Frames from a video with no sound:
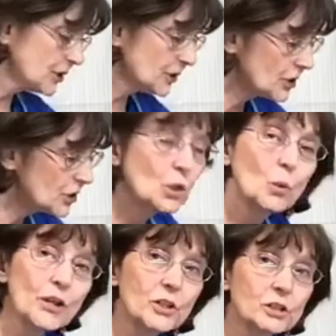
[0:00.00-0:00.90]
you could do
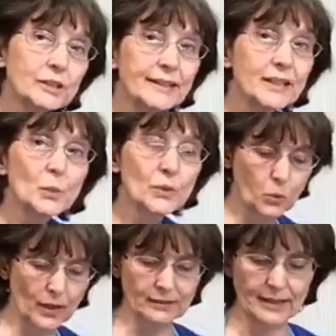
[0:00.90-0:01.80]
while you're cleaning with
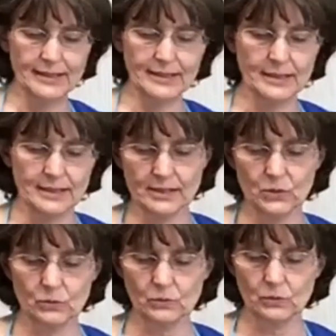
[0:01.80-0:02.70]
White Lightning
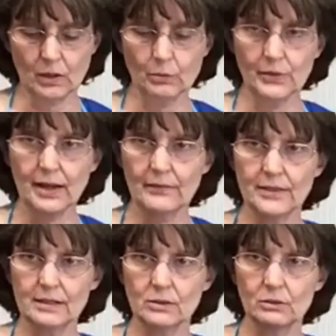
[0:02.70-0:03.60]
is we have
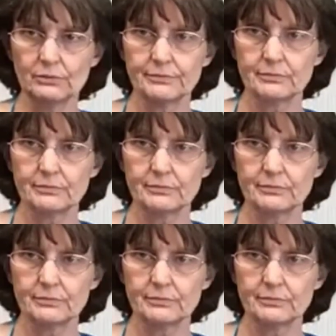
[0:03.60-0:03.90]
these little,